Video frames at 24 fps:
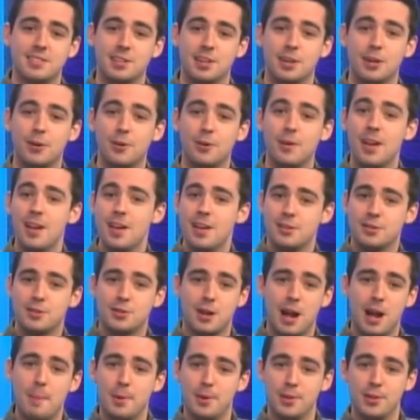So
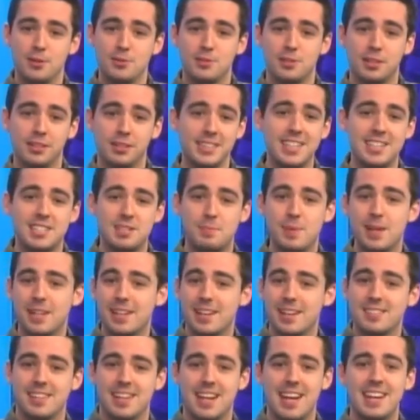strap on those cleats
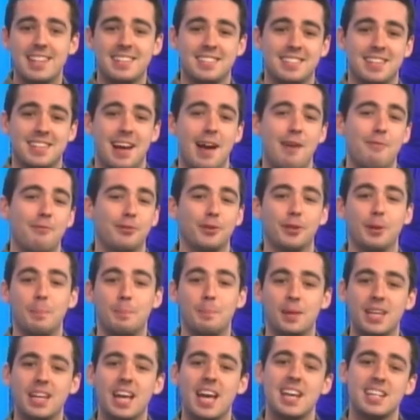because it is time for the
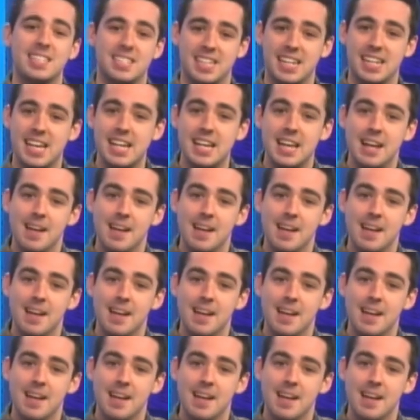PAT.